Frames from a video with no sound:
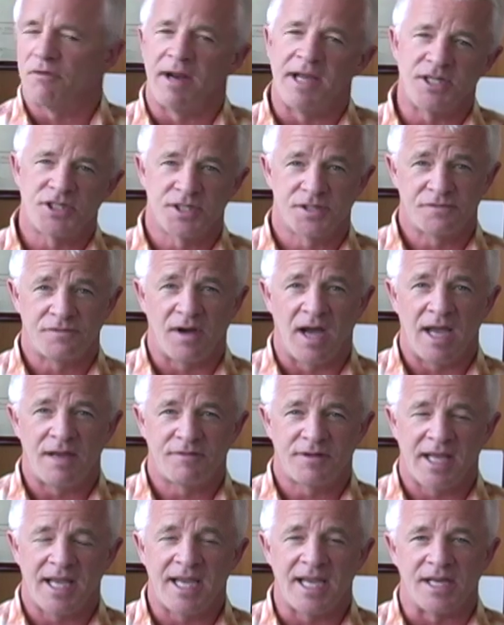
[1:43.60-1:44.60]
ages
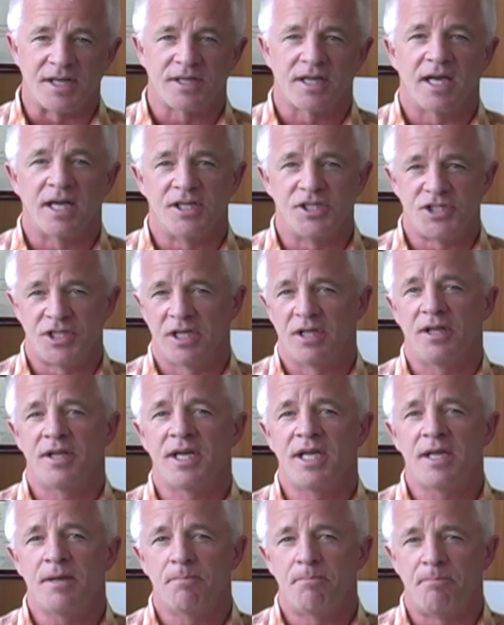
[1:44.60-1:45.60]
5 to 8,
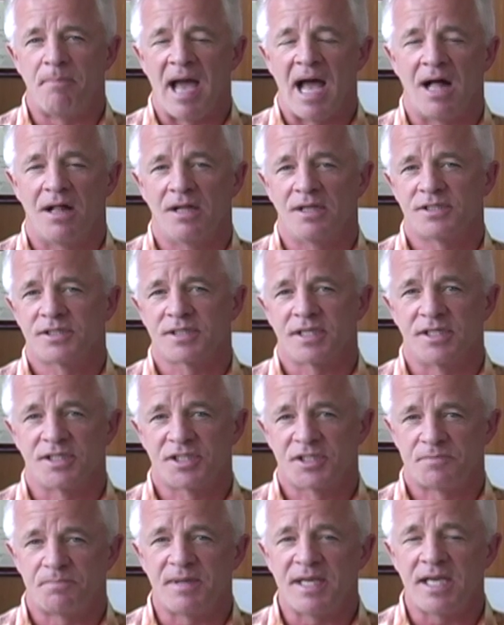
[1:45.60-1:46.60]
agility, balance, and
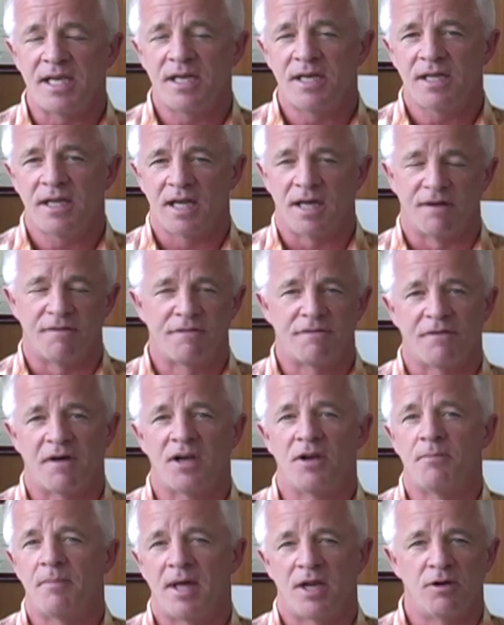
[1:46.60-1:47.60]
speed and
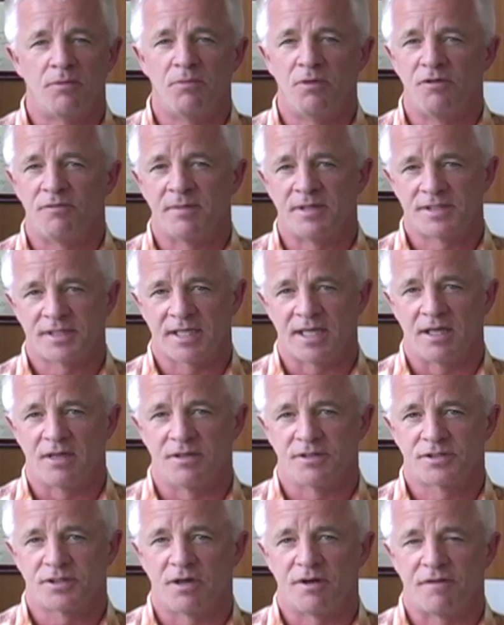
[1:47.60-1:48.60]
fundamental movement
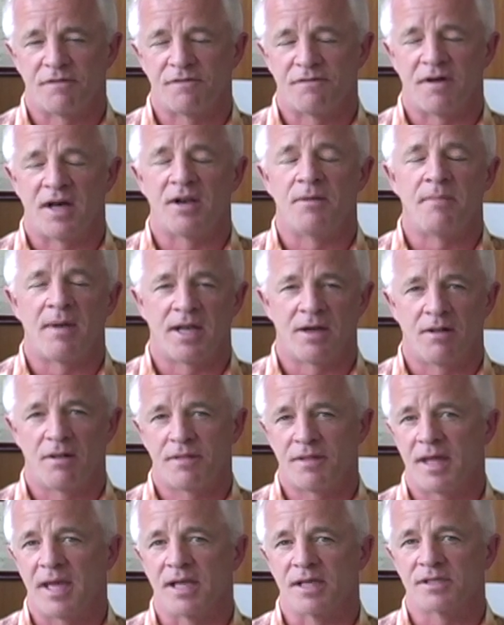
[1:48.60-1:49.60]
skills are the fundamental
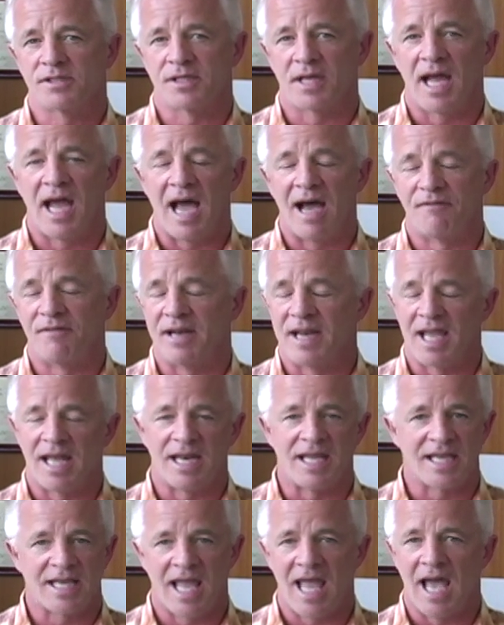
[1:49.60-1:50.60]
things to have in
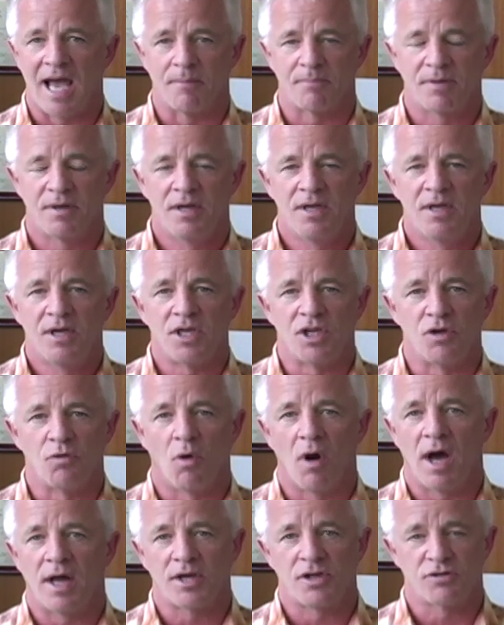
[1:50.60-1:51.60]
any camp. You
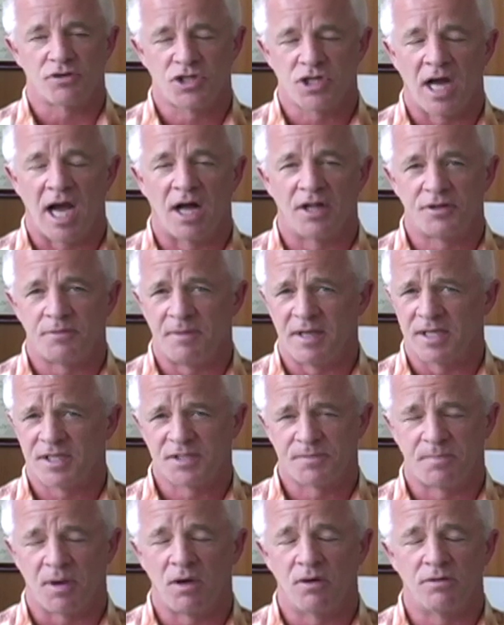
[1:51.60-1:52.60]
want your child to be
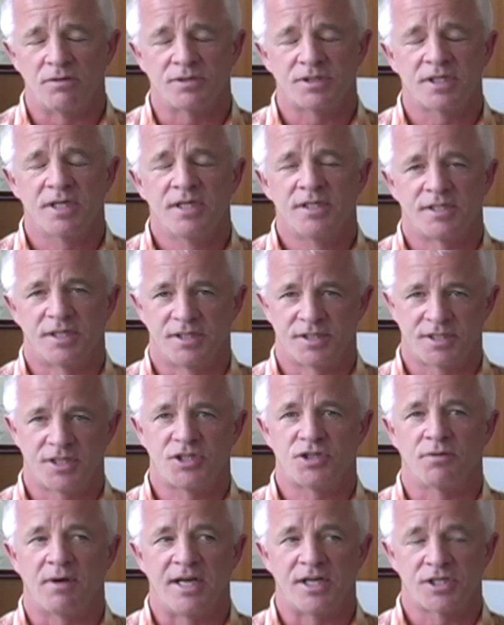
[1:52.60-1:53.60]
exposed to
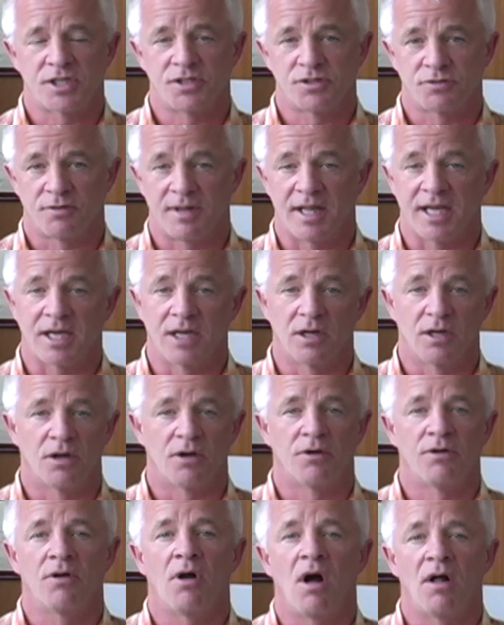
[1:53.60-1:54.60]
situations where they can
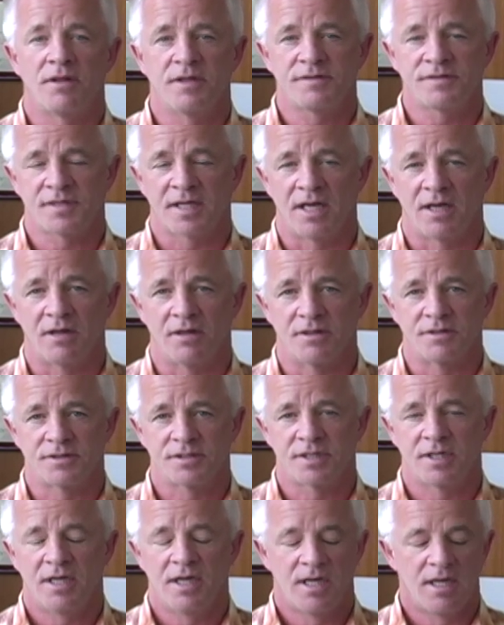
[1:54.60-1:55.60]
learn all the
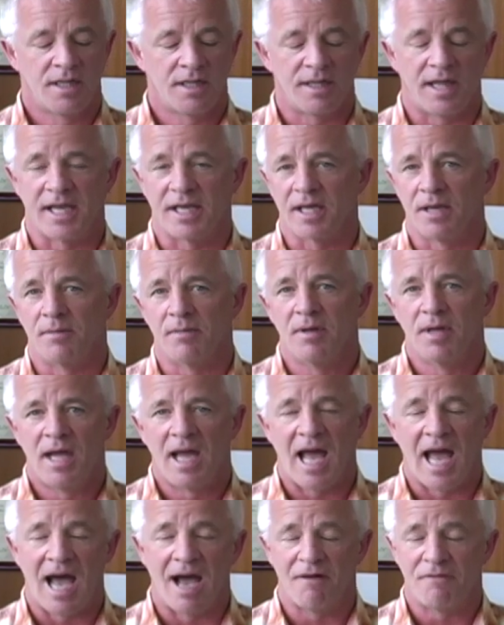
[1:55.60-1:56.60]
skills, they can
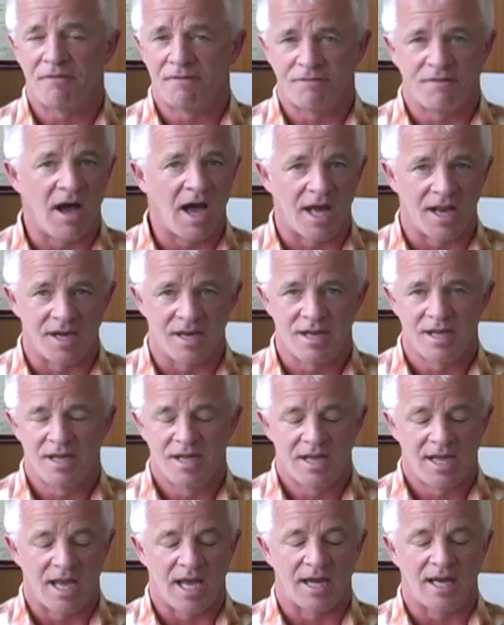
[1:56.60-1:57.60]
have fun,
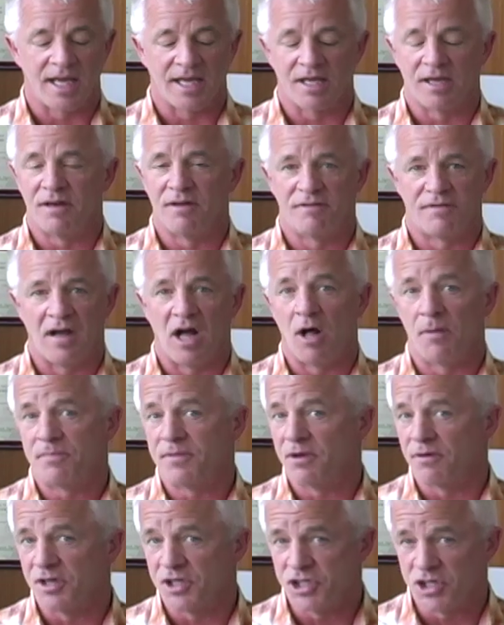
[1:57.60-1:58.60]
and they can develop
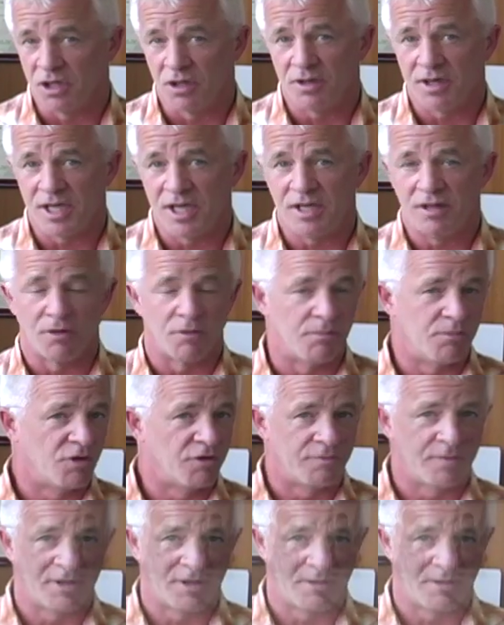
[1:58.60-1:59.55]
their agility, their movement